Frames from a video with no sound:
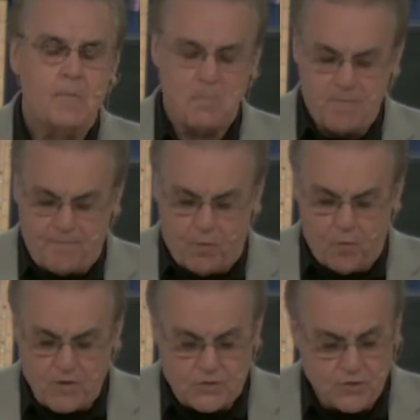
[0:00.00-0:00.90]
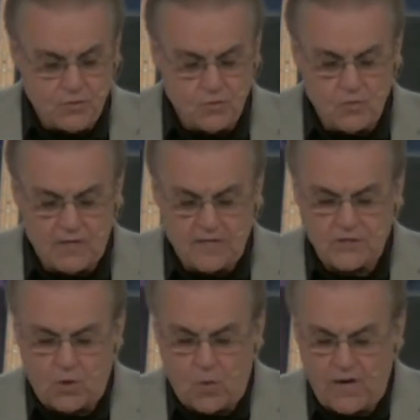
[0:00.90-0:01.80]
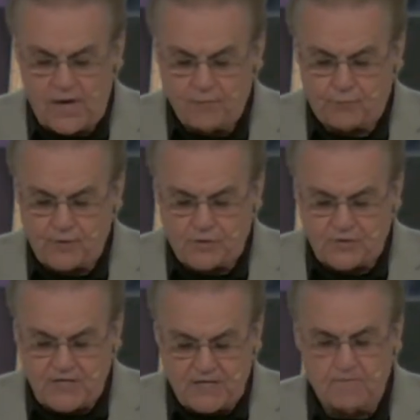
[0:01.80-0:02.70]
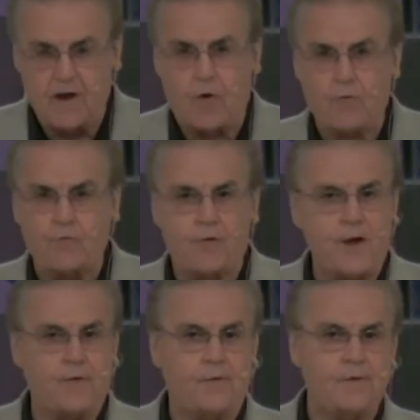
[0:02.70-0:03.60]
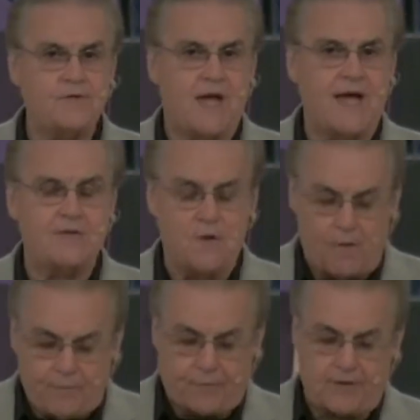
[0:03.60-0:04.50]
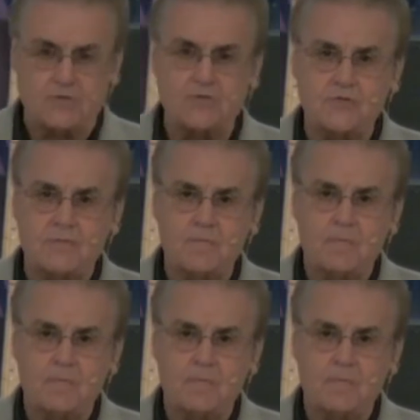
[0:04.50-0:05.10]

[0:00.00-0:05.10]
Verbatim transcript: But before we do, let's go ahead and receive our regular tithes and offerings.